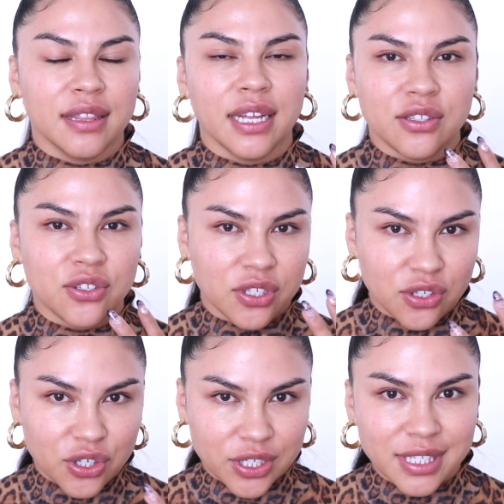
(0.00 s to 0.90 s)
that's
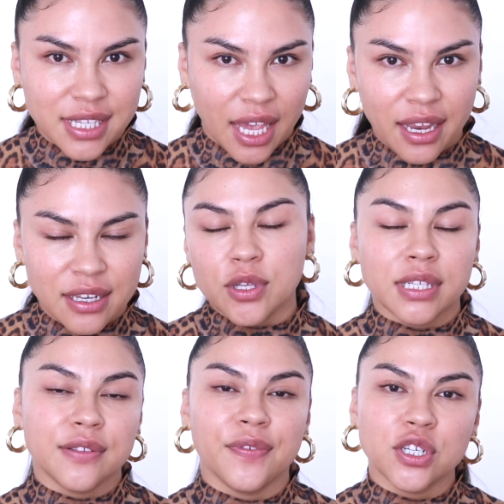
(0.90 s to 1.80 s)
just her skin. So
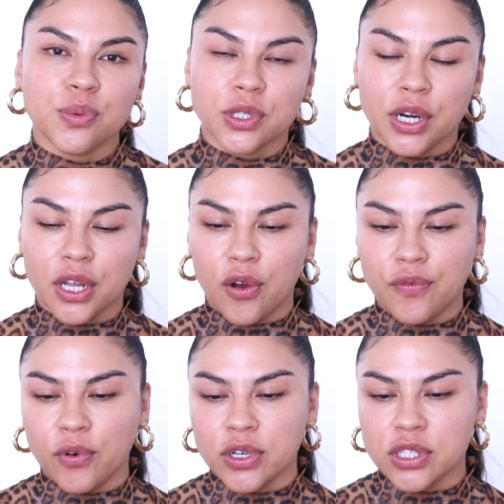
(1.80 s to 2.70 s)
that's the finish we're trying to go
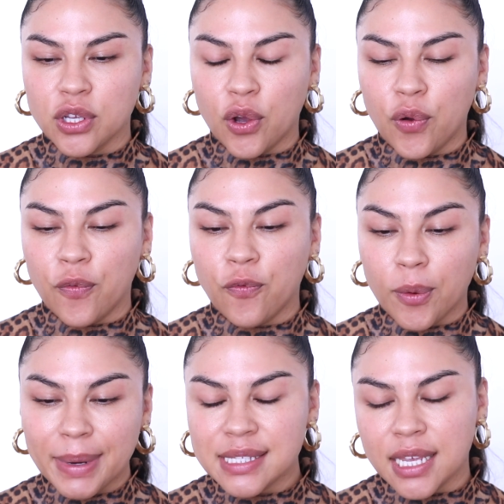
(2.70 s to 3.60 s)
for. So for
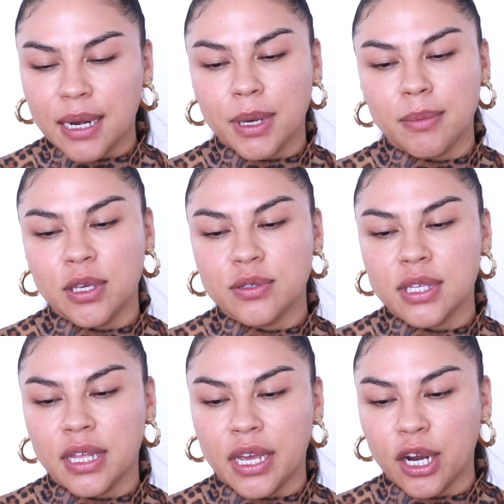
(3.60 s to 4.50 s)
my skin, I'm going to be
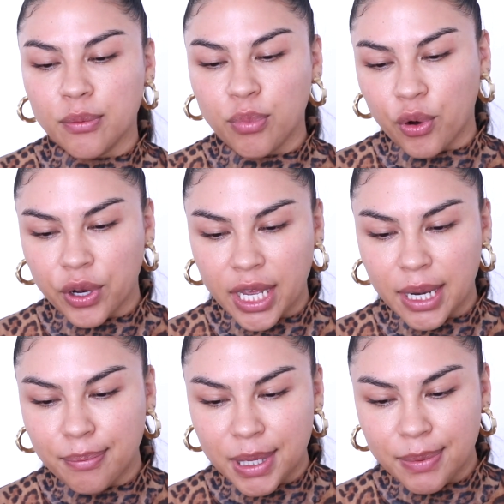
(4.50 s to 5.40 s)
using the
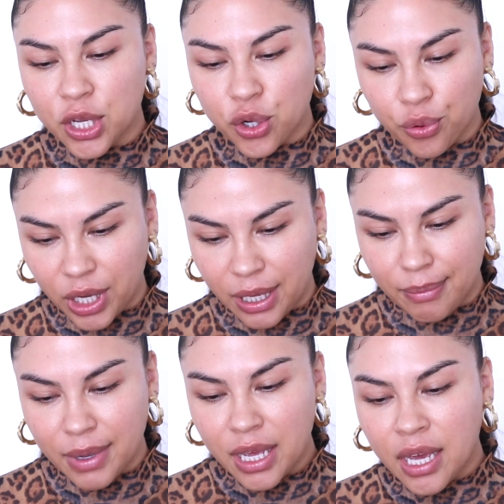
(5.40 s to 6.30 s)
Erborina BB
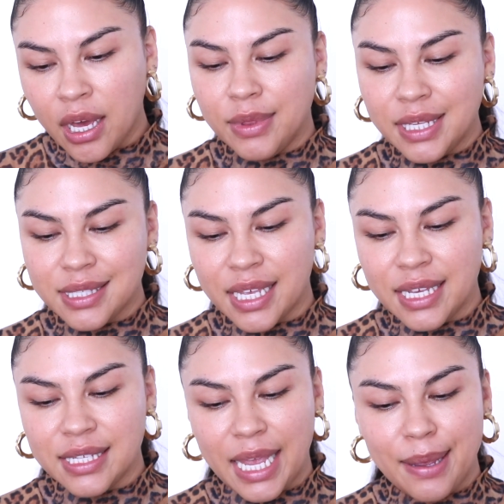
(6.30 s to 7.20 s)
cream. This
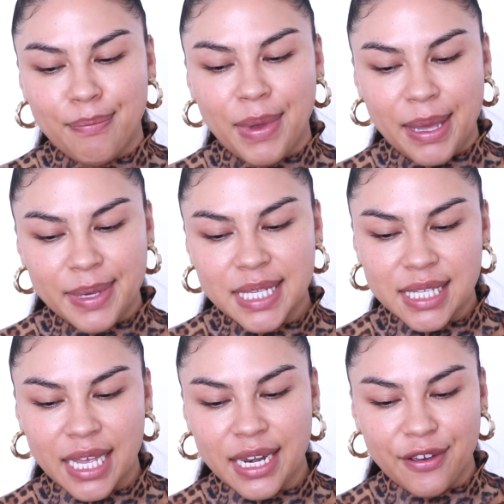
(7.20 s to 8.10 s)
is a baby
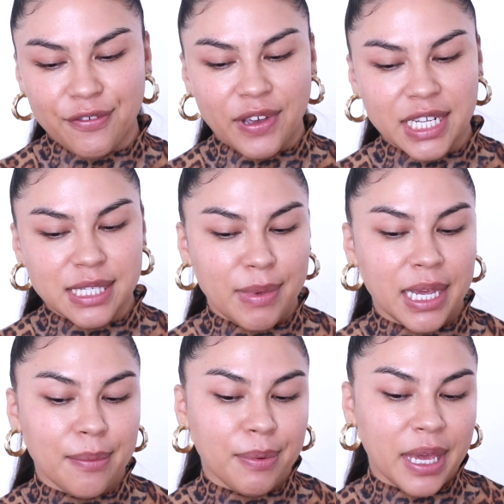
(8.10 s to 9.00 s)
skin effect
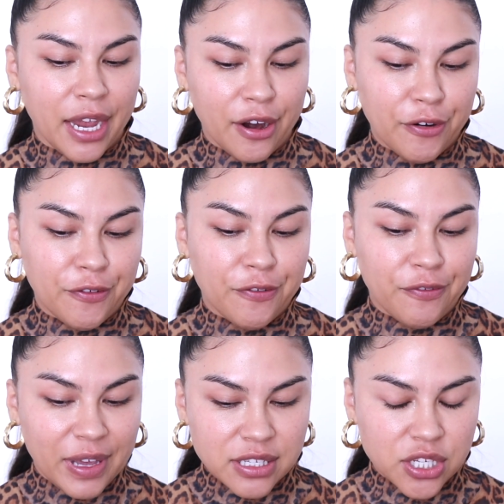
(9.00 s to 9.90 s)
makeup care
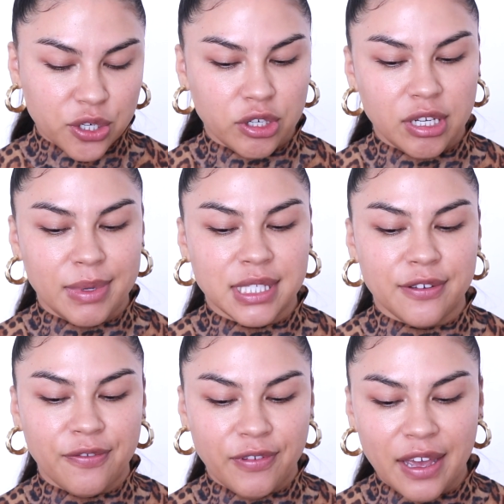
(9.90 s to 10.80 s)
face cream. It's a
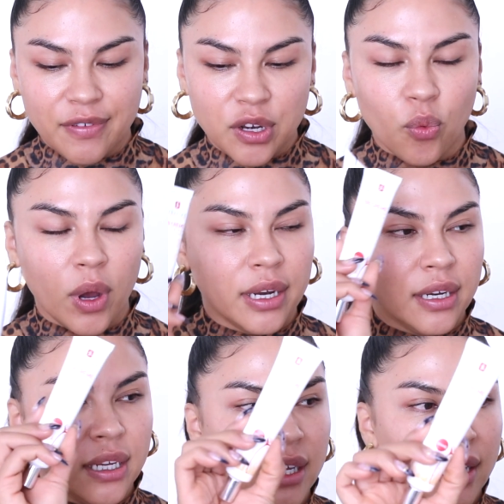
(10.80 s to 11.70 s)

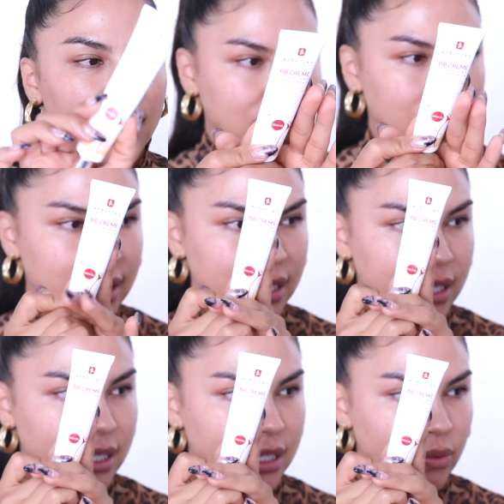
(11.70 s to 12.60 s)
5-in-1. This
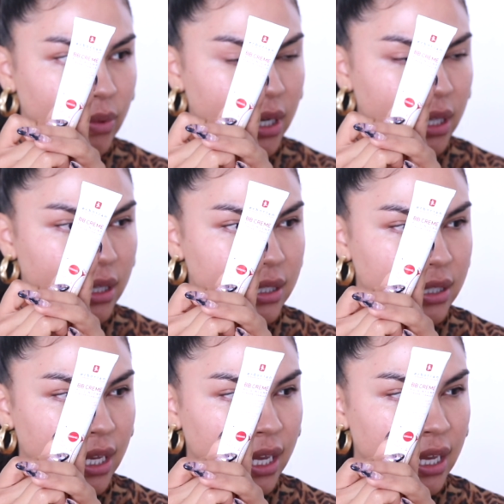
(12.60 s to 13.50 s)
is what it
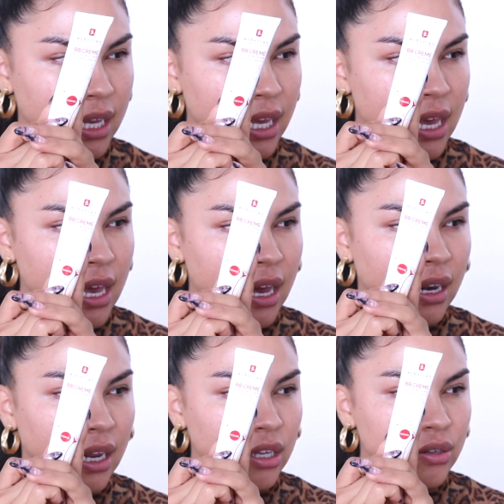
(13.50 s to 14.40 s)
looks like,
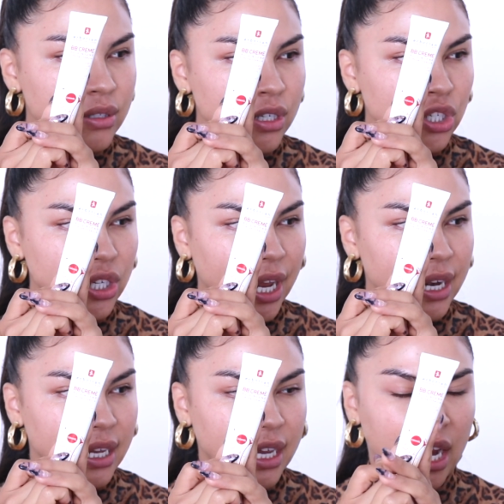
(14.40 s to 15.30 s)
and I use the
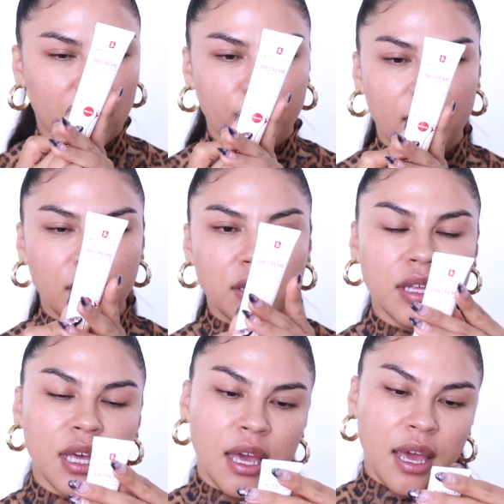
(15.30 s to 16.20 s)
shade
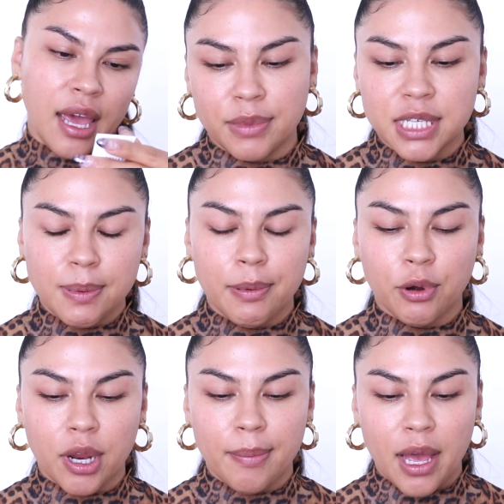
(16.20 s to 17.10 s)
Caramel. This BB
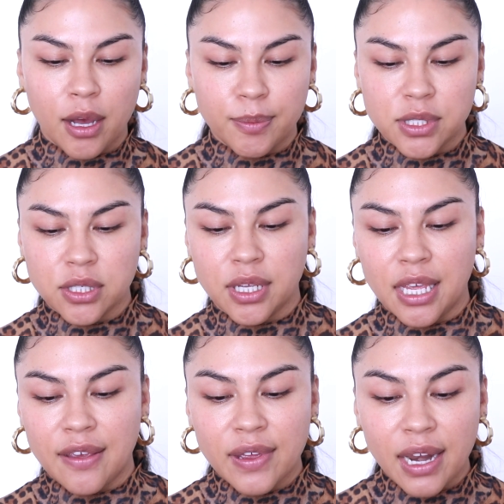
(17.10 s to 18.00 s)
cream helps to
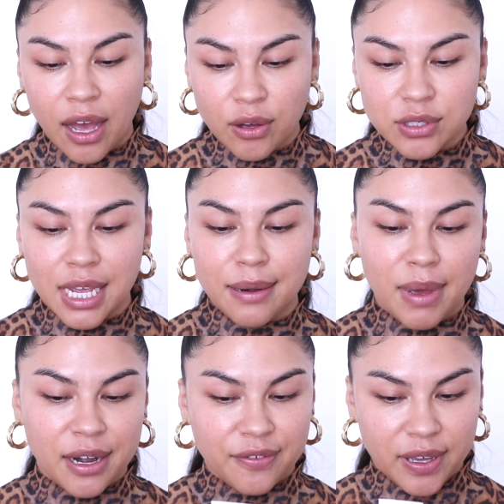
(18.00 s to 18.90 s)
even out and
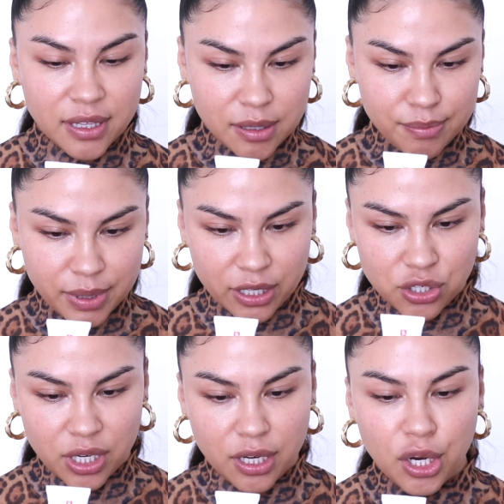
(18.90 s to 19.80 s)
mattify the
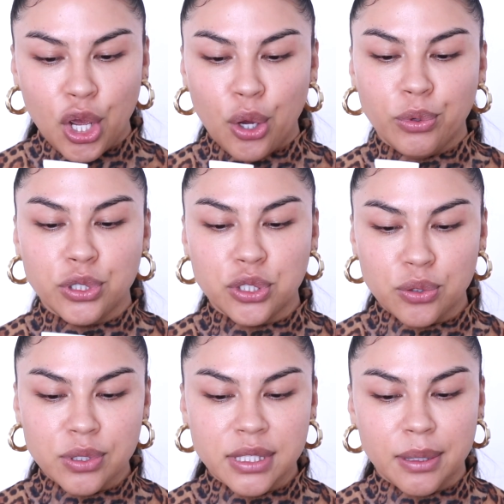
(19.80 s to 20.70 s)
complexion,
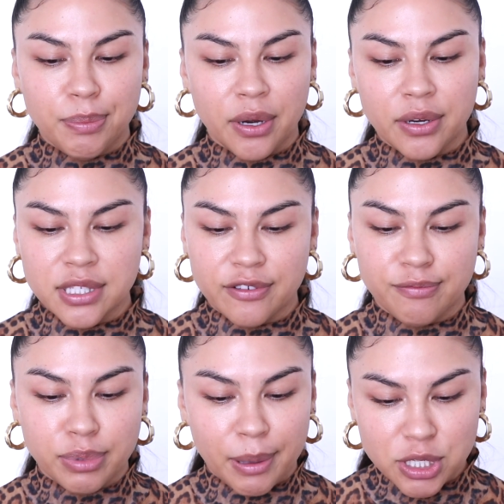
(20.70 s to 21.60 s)
reduce the appearance
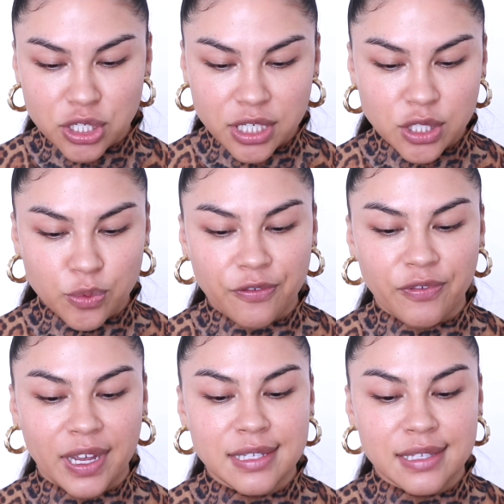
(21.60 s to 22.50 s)
of blemishes,
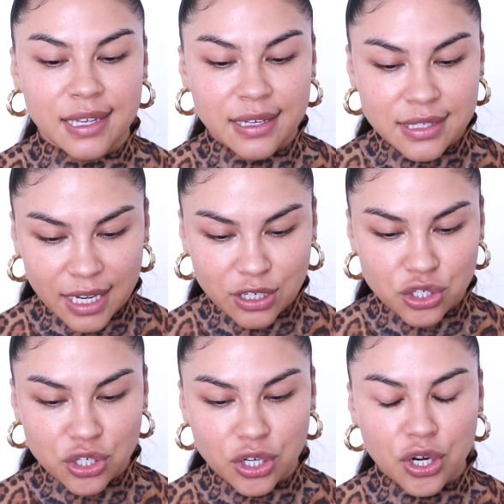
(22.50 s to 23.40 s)
refine skin
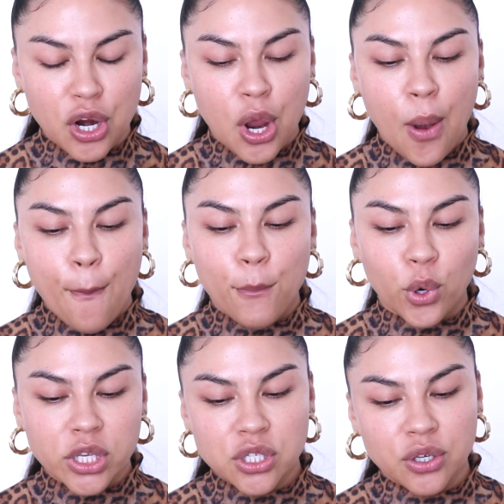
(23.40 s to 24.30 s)
texture,
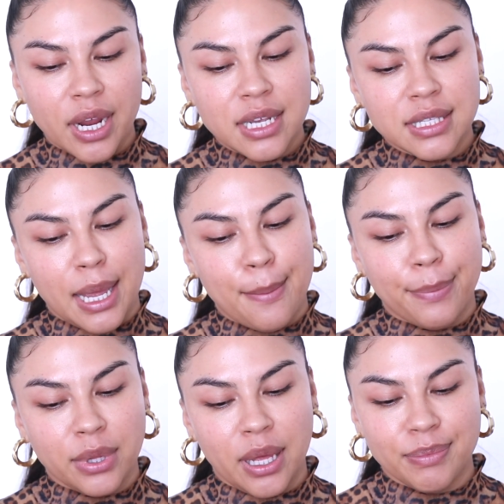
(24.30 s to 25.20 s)
moisturize and
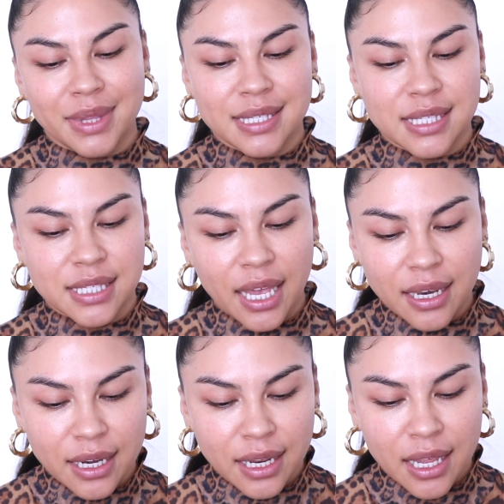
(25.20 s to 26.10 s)
plump the
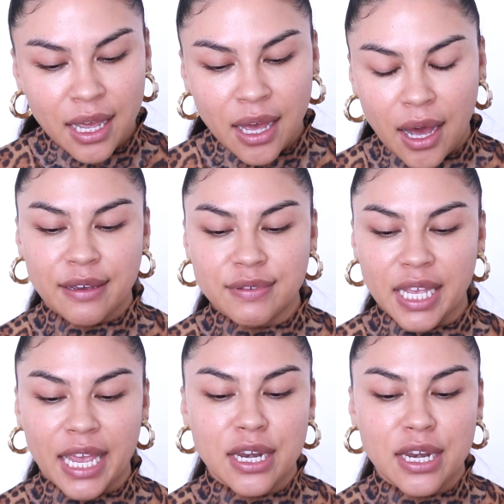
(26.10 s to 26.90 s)
skin, gives a